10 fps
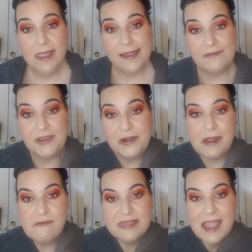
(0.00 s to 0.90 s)
if you
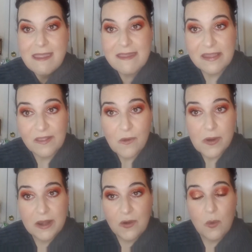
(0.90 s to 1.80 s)
don't think it's
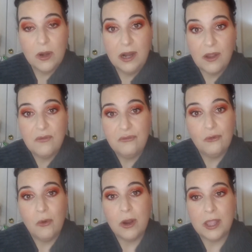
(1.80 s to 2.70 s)
going to work
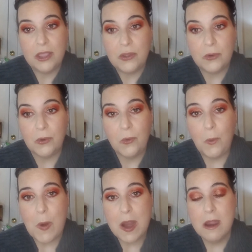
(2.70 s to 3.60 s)
for you.
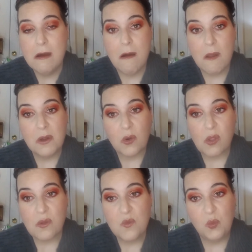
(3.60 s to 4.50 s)

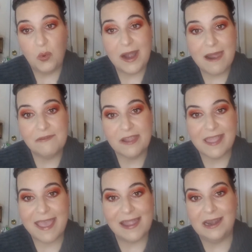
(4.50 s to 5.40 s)
Whatever the
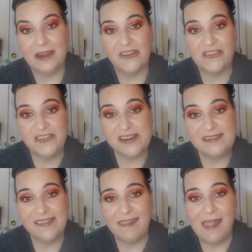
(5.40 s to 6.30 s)
case,
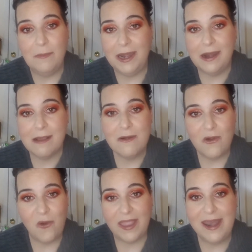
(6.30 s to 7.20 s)
just let me
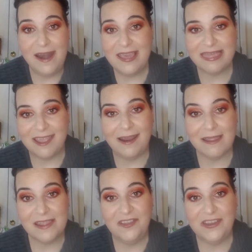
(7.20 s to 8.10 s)
know
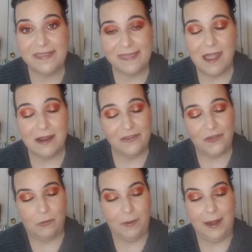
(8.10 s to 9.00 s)
anything. Just talk
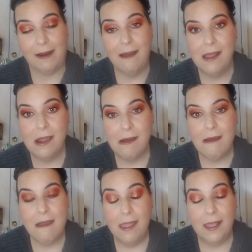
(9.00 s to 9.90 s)
to me.
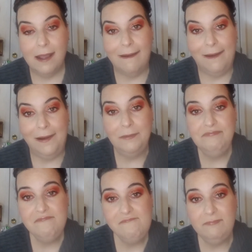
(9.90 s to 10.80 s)

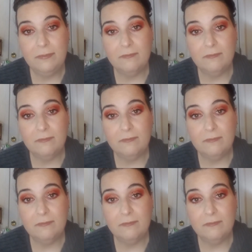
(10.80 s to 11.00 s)
Um,